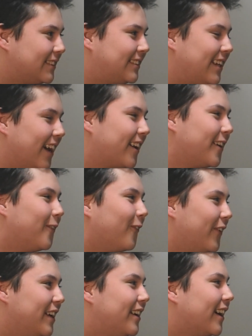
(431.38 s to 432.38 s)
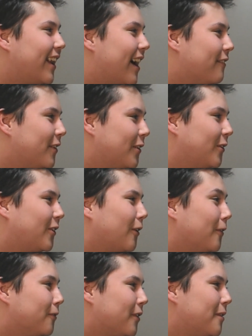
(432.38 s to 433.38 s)
Like, second week I'd have a
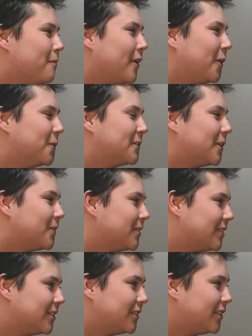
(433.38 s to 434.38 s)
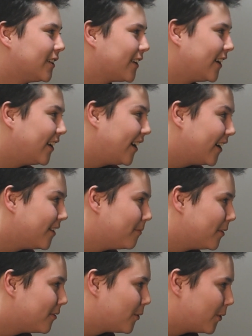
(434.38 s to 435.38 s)
new girlfriend, but it was always a chick I'd
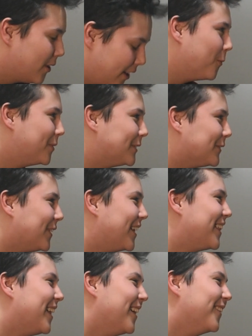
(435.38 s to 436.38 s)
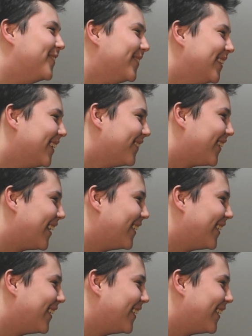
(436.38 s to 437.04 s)
had before. Hope is one of them.